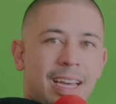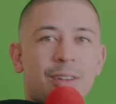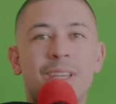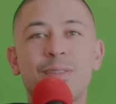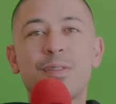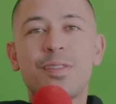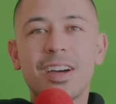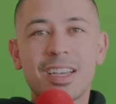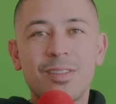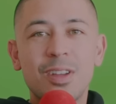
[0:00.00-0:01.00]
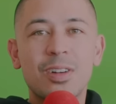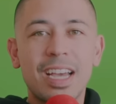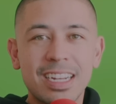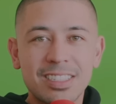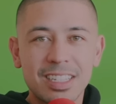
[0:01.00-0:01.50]
I don't give a fuck if you don't
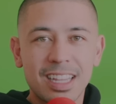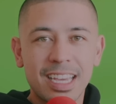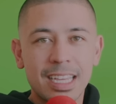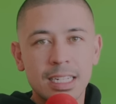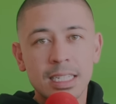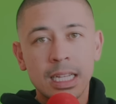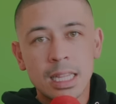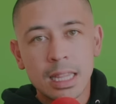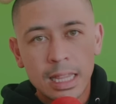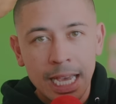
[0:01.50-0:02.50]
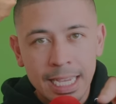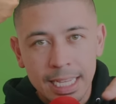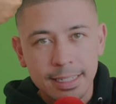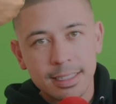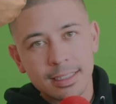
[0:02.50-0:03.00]
actually like it. Like
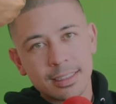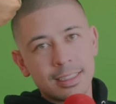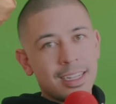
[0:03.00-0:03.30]
it.